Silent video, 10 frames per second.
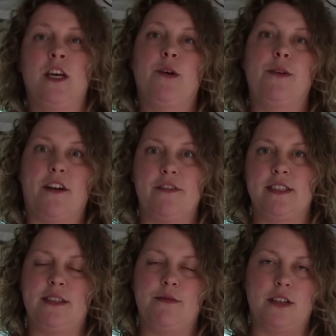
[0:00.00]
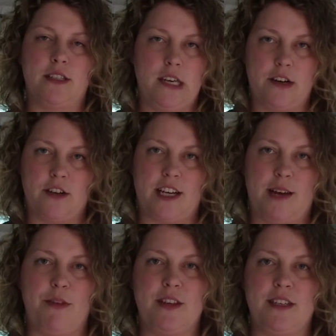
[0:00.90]
We obviously want to take our
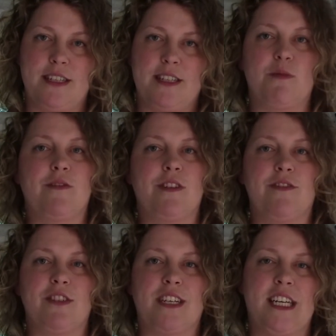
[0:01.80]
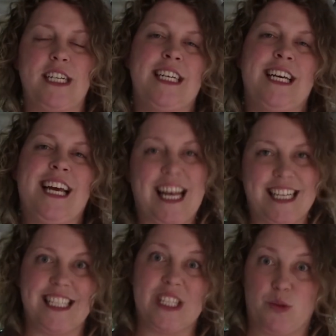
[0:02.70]
time with this since we've never done it and
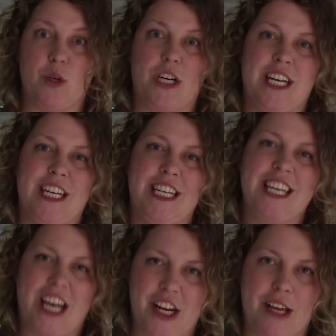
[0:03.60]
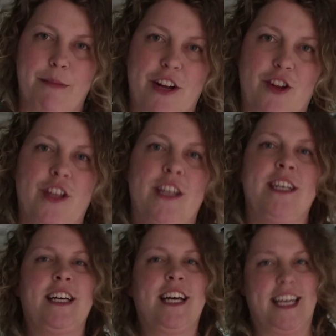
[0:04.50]
since we're cutting metal
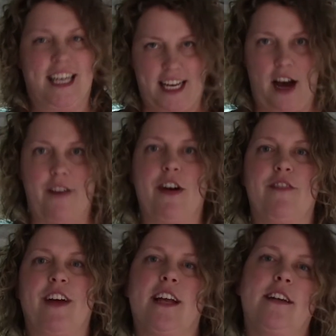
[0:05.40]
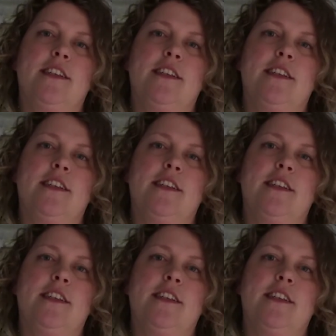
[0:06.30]
of our van.